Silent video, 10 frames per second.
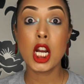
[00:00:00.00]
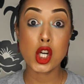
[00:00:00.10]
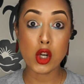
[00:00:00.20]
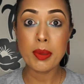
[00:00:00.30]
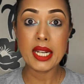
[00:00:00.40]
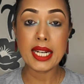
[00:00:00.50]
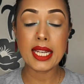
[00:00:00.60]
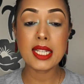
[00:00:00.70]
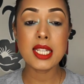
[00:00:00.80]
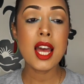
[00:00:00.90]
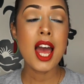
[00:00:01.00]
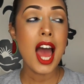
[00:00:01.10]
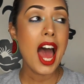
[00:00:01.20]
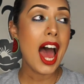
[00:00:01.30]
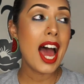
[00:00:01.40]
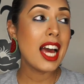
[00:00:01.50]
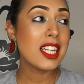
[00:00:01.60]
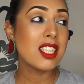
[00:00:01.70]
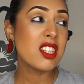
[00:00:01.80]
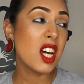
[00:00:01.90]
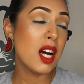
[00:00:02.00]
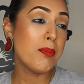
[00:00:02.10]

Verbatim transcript: Shopping addict. And